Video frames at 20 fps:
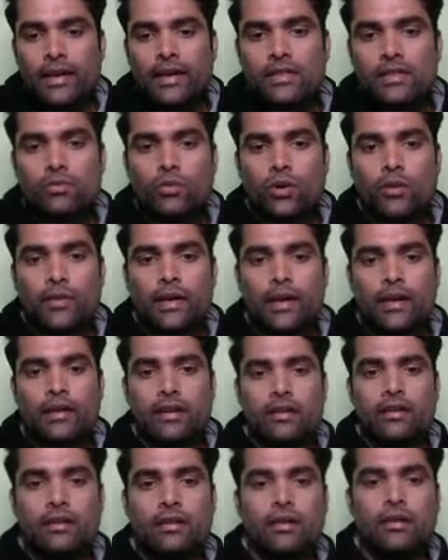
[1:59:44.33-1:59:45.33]
what, my dear?
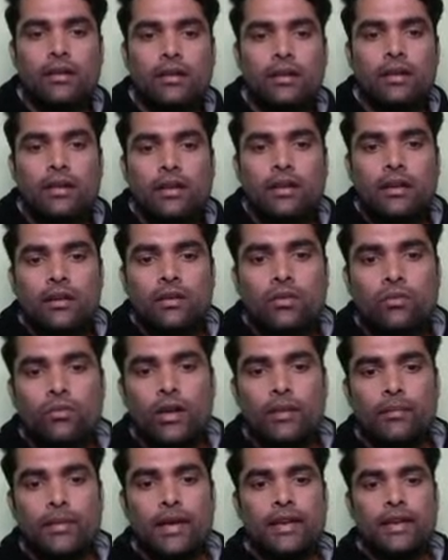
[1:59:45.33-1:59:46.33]
1
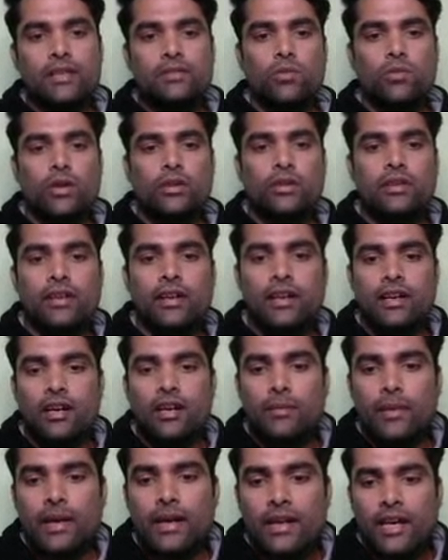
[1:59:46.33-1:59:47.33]
minus what? 300
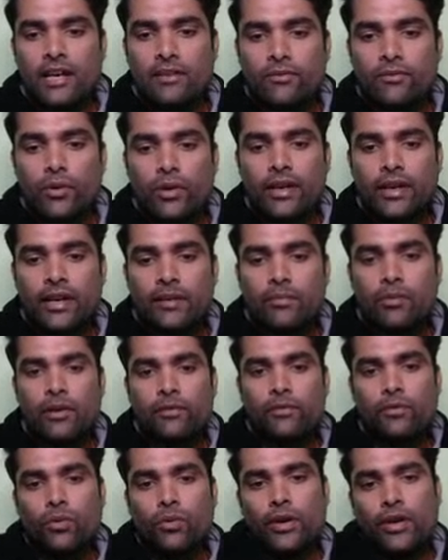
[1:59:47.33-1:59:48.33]
by
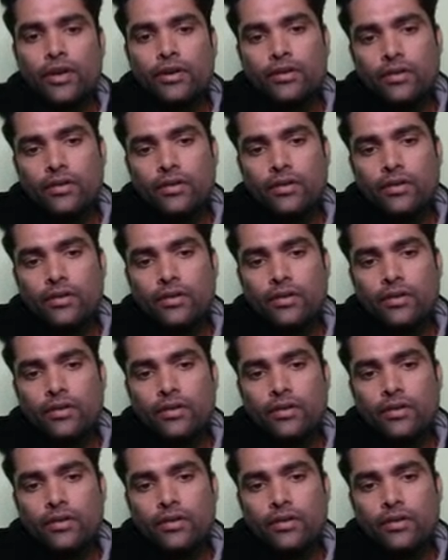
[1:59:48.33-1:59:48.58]
948.48.